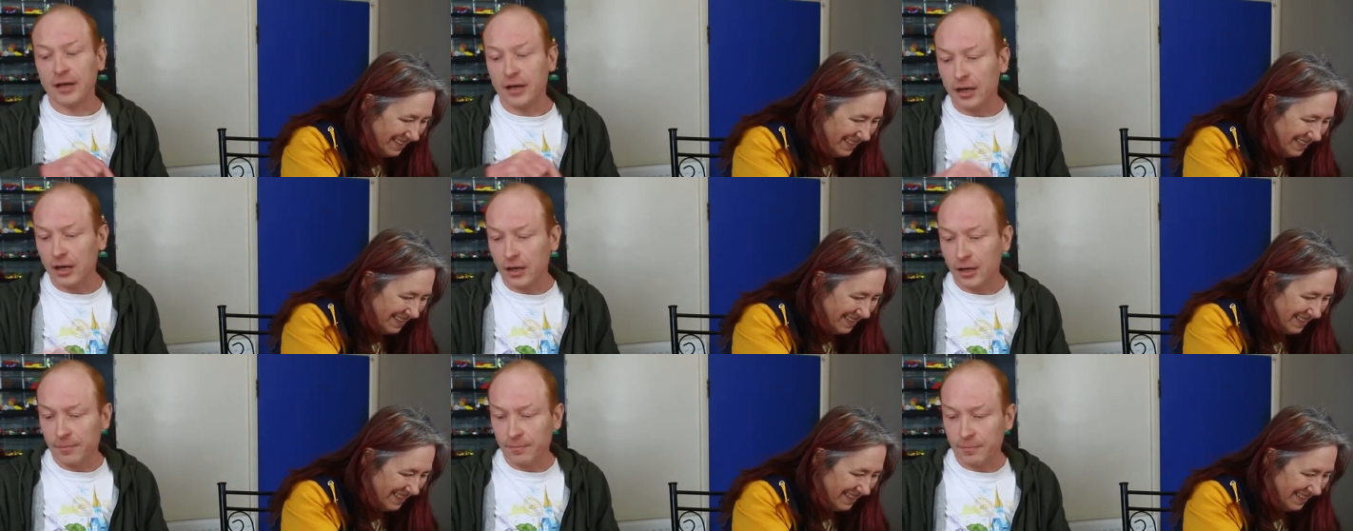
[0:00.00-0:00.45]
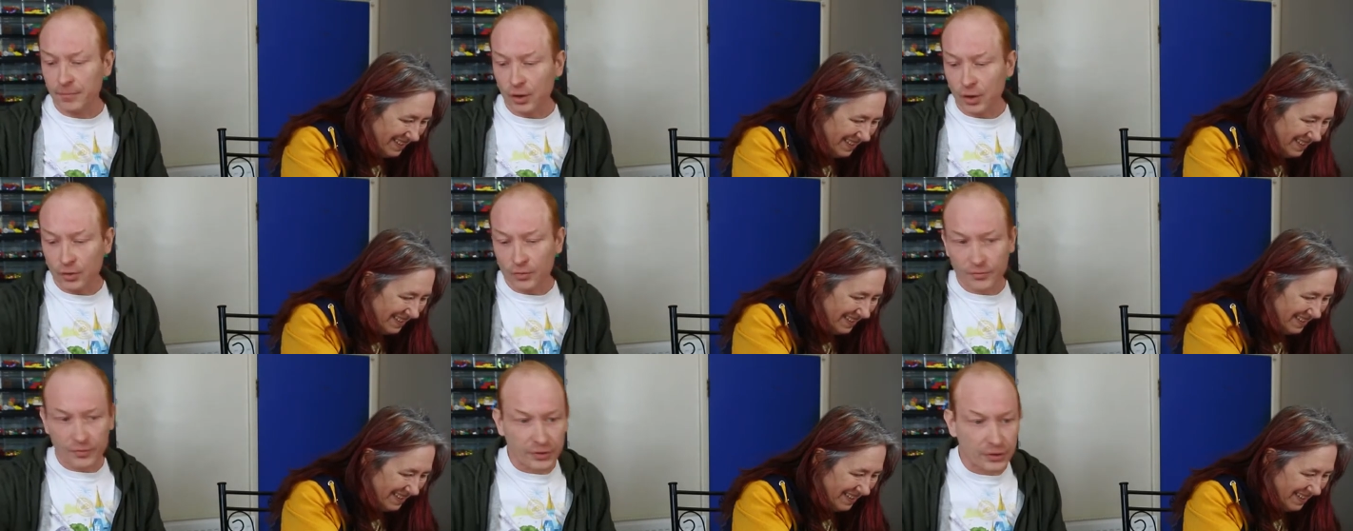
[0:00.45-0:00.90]
Speaker 1: um,
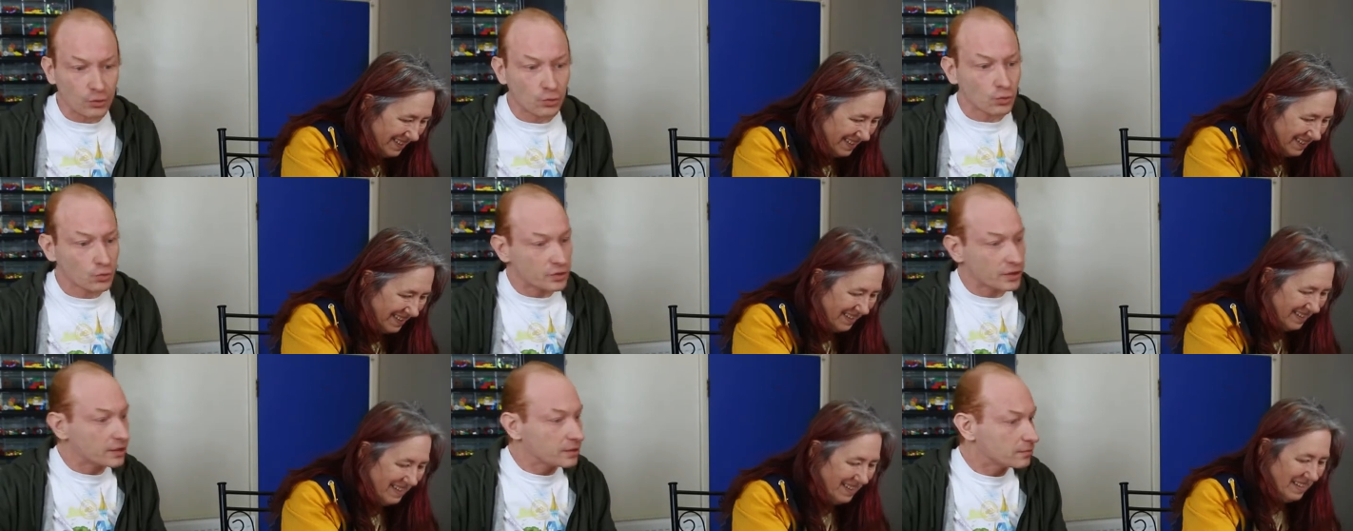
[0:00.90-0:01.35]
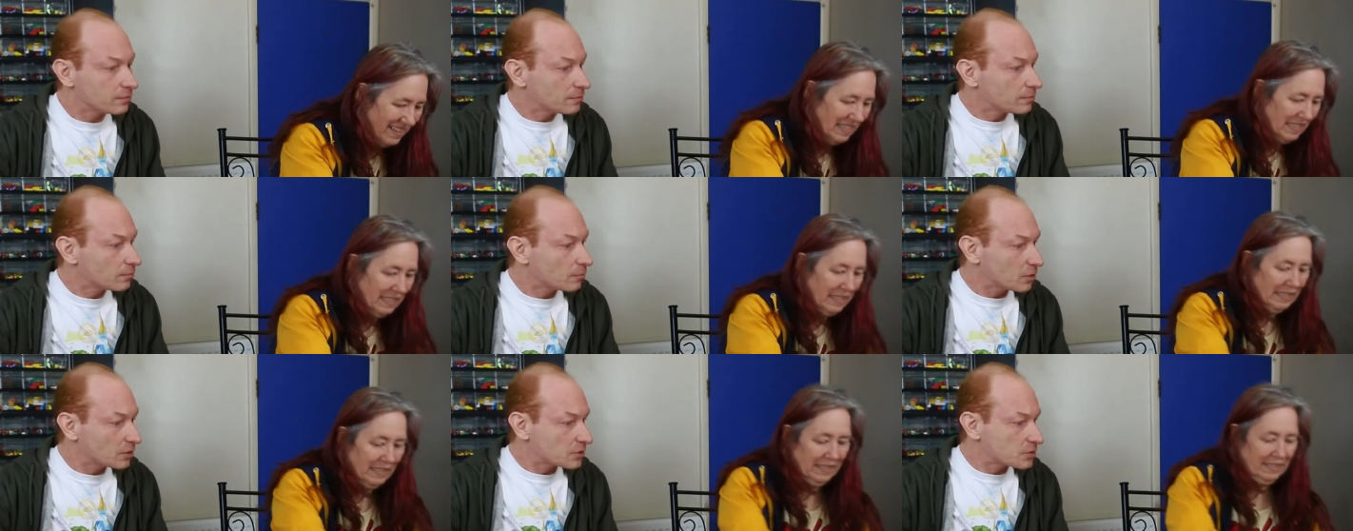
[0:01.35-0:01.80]
of the order
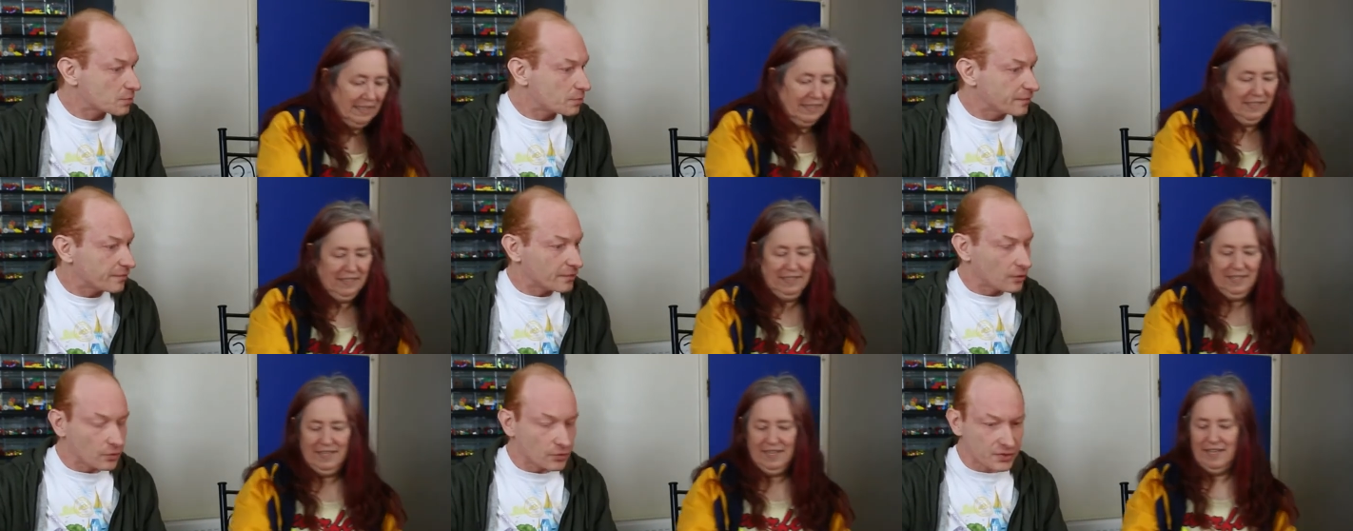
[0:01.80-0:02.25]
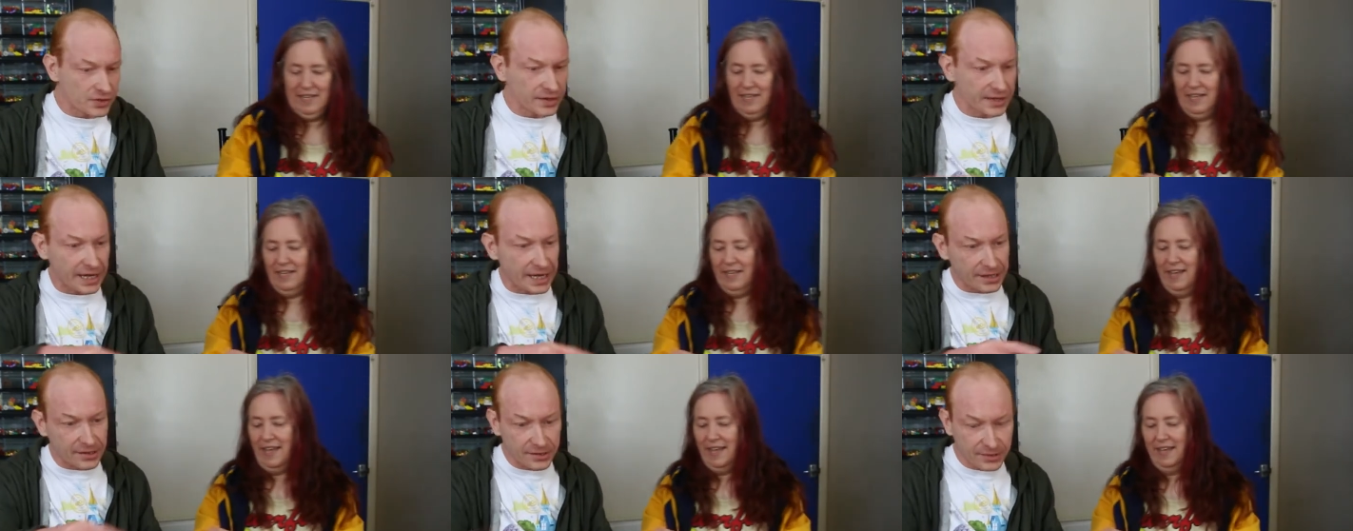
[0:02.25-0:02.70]
once we've got to
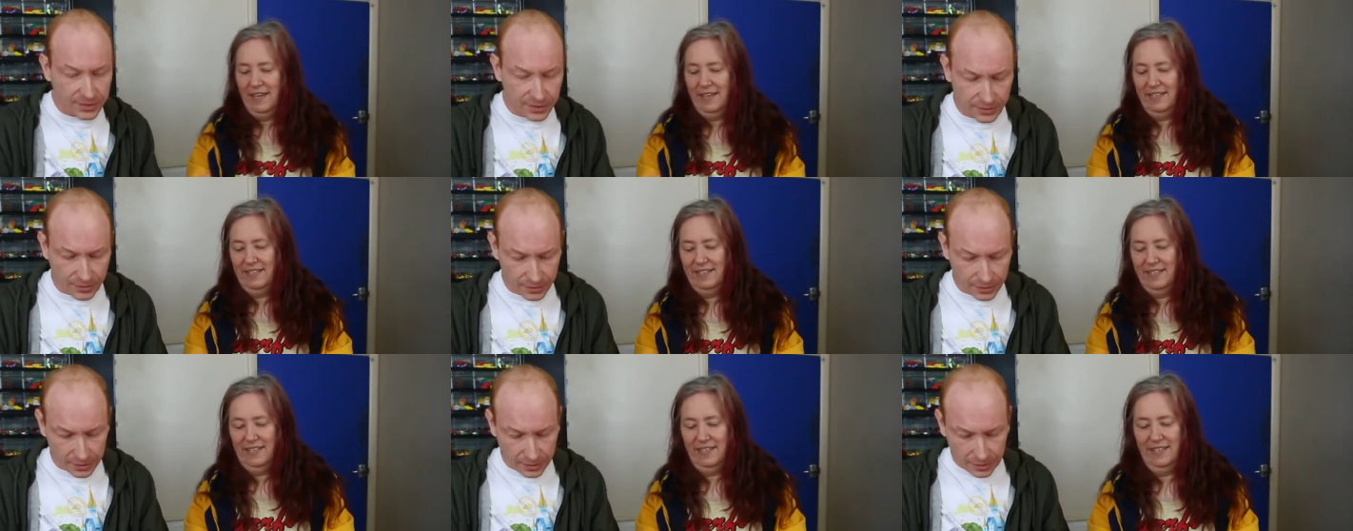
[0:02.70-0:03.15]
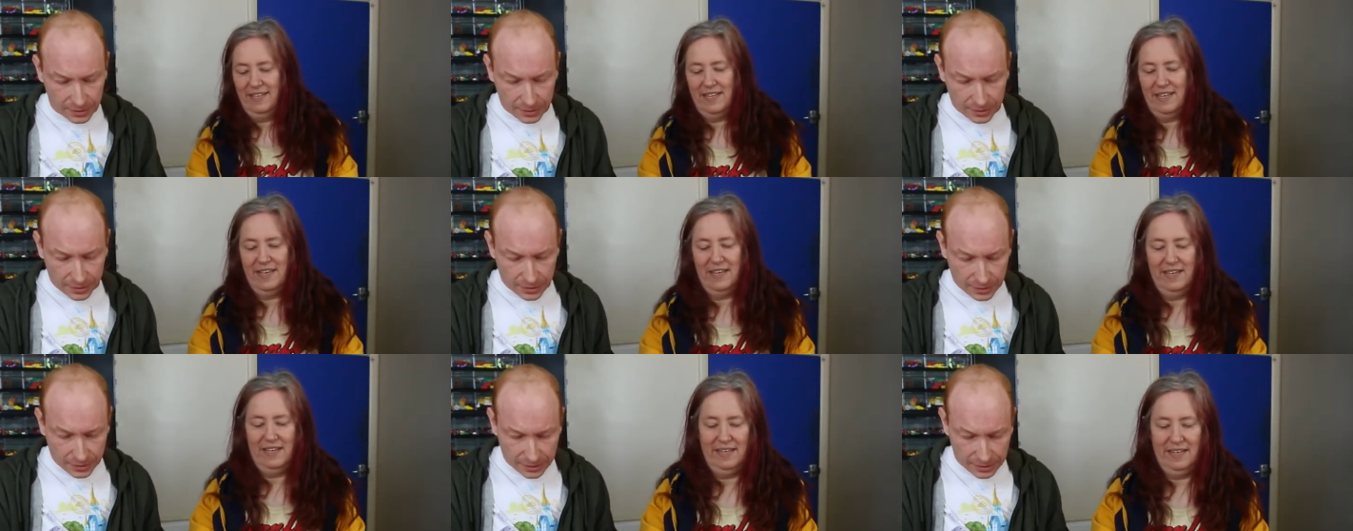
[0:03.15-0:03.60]
the end. yes,
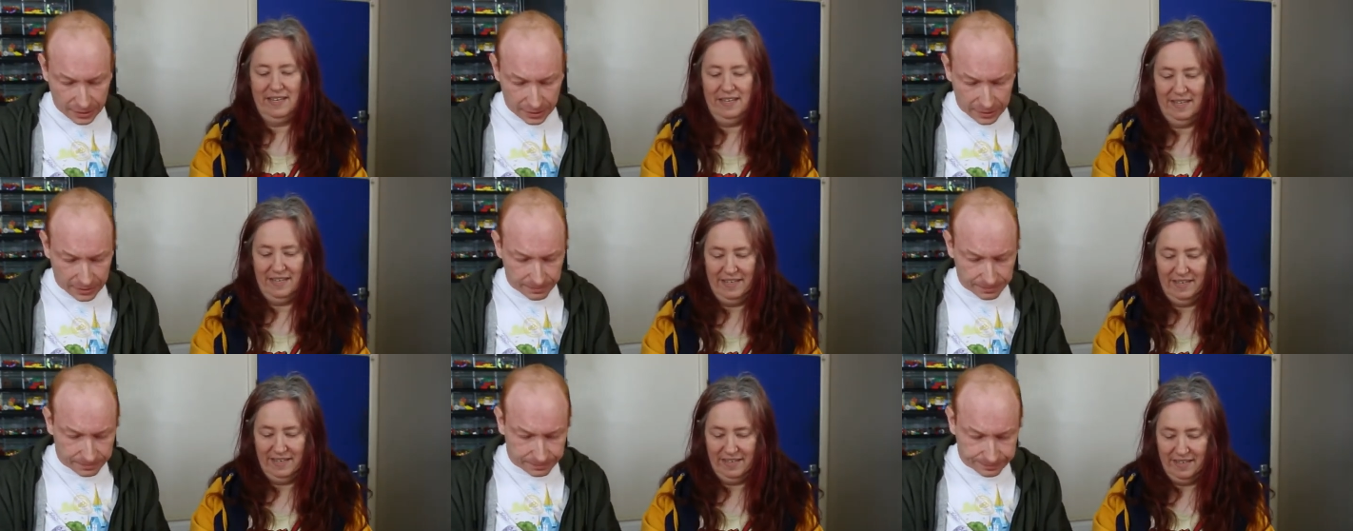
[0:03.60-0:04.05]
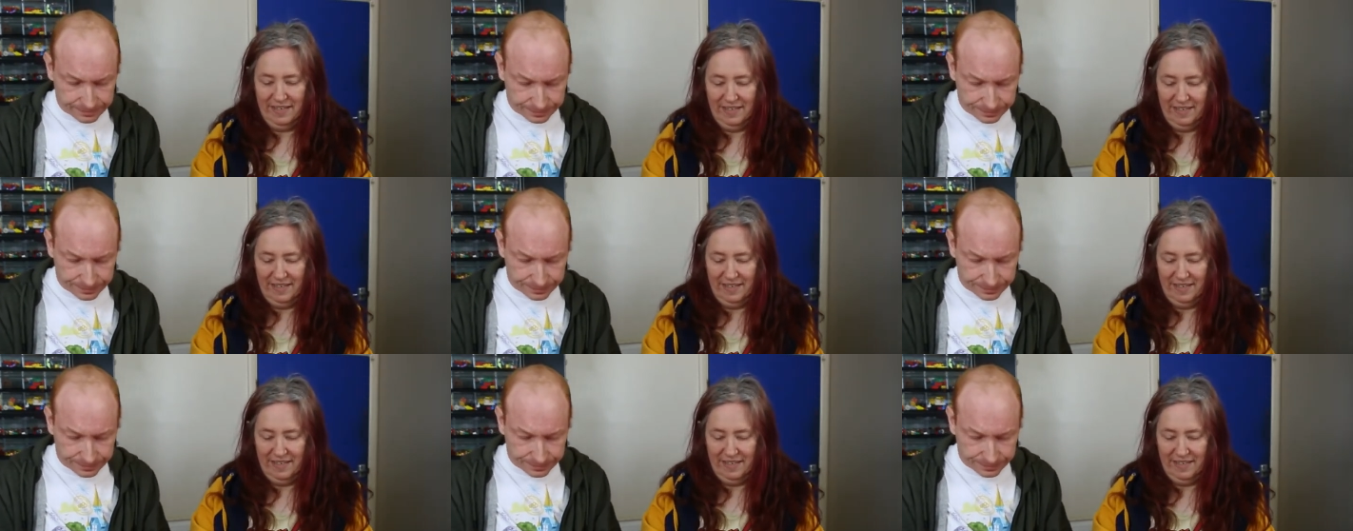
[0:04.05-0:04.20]
yeah. Um,